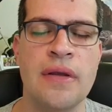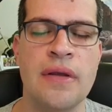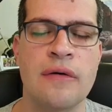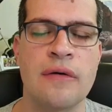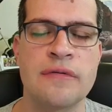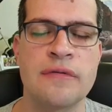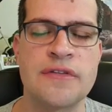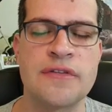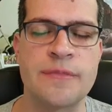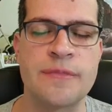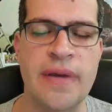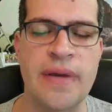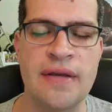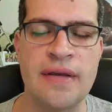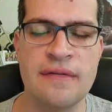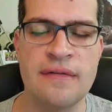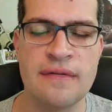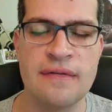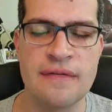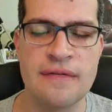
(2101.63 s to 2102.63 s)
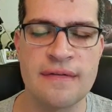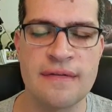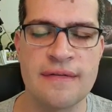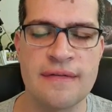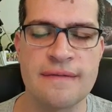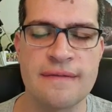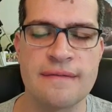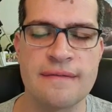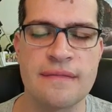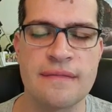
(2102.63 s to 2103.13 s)
the whole space,
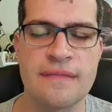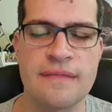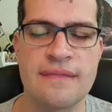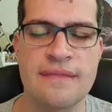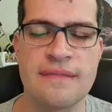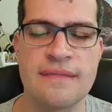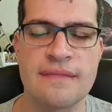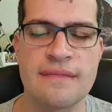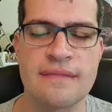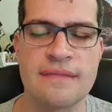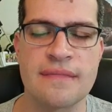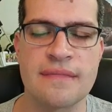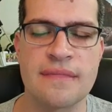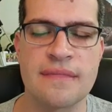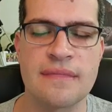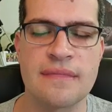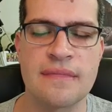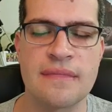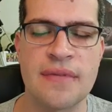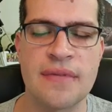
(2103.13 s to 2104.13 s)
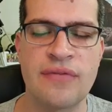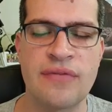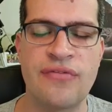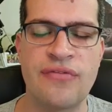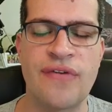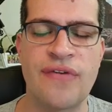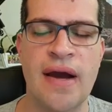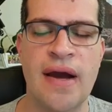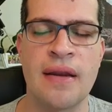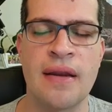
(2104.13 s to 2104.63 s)
and
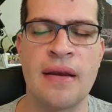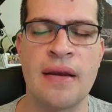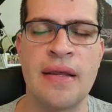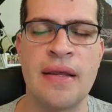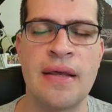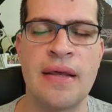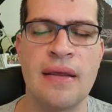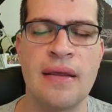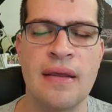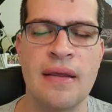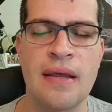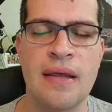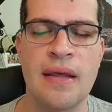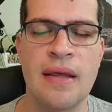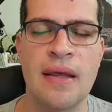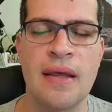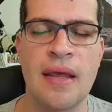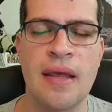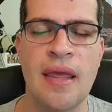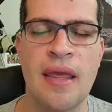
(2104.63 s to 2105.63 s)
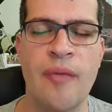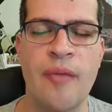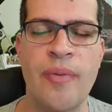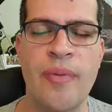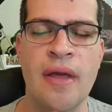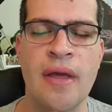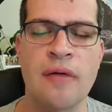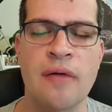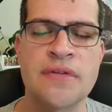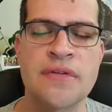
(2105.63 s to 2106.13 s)
finally
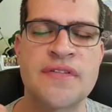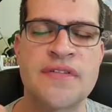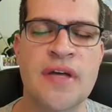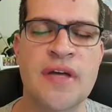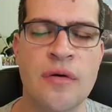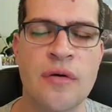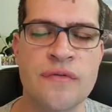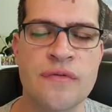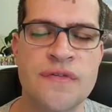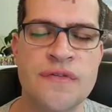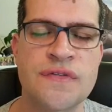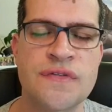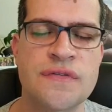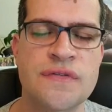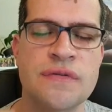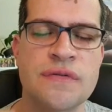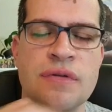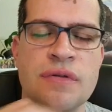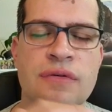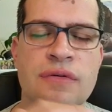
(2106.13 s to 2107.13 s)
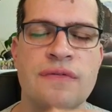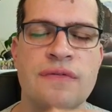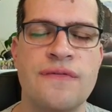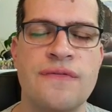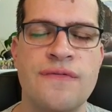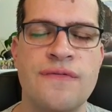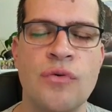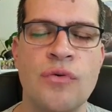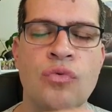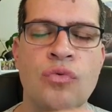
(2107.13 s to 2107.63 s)
keeping ourselves
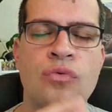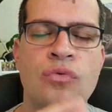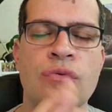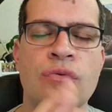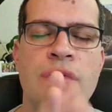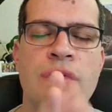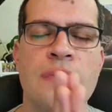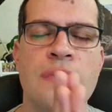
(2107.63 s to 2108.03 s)
full